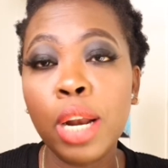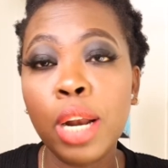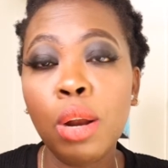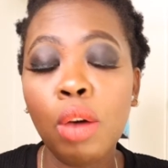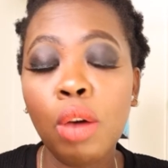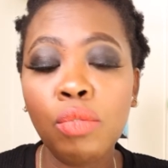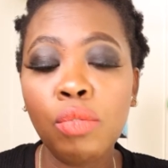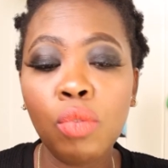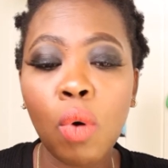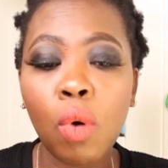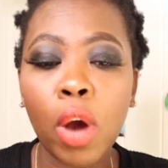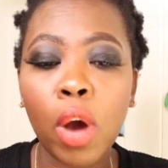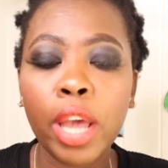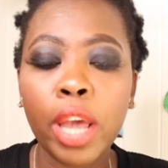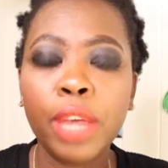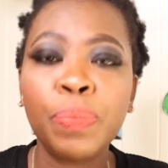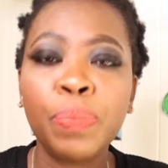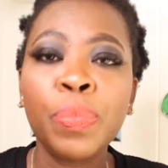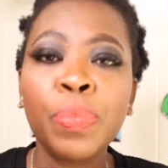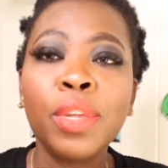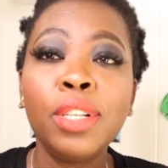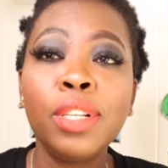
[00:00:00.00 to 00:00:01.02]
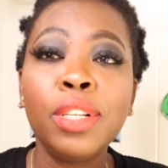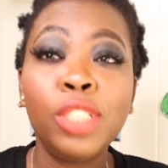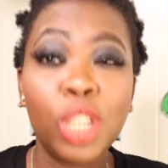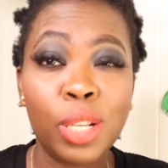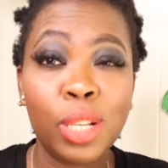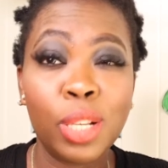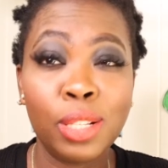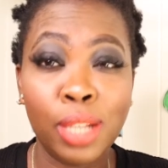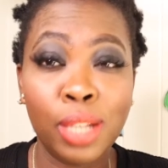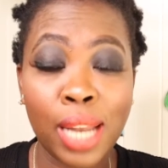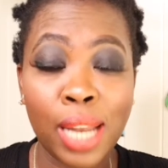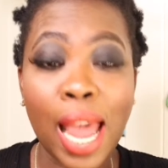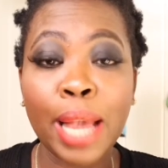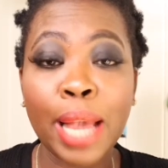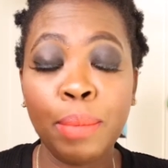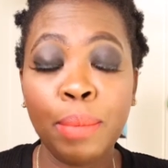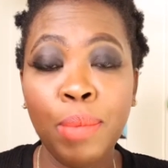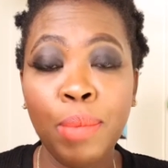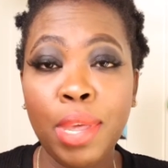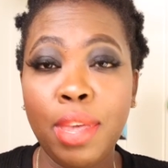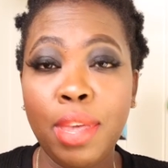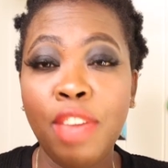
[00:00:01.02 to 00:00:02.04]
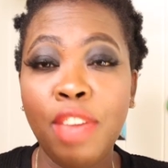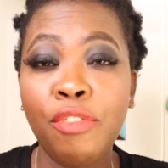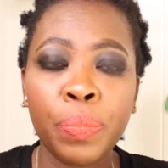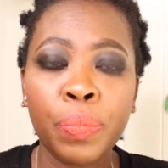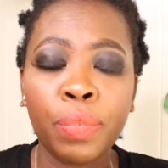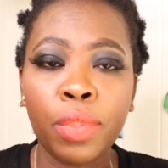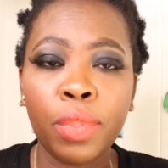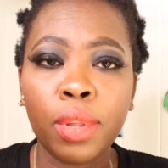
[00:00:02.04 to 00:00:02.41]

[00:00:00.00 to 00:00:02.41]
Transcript: love walking, just like me.